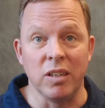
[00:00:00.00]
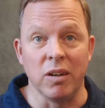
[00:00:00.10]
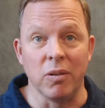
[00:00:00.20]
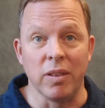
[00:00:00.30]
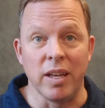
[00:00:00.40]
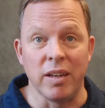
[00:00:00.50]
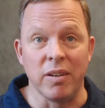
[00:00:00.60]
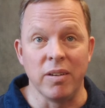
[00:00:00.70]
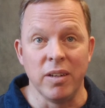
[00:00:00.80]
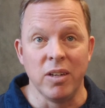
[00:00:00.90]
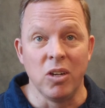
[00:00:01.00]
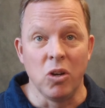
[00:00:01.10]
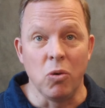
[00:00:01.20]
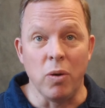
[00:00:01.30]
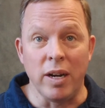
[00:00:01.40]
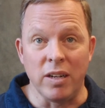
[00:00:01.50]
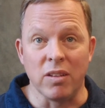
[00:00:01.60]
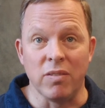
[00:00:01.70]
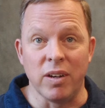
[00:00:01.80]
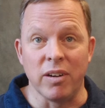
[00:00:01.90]
you know, and then waiting
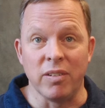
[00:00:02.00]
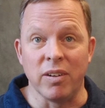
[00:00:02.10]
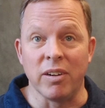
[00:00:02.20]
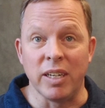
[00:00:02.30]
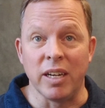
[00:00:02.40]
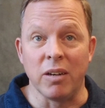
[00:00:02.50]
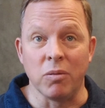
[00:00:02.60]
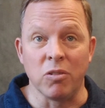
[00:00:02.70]
to the very, very end.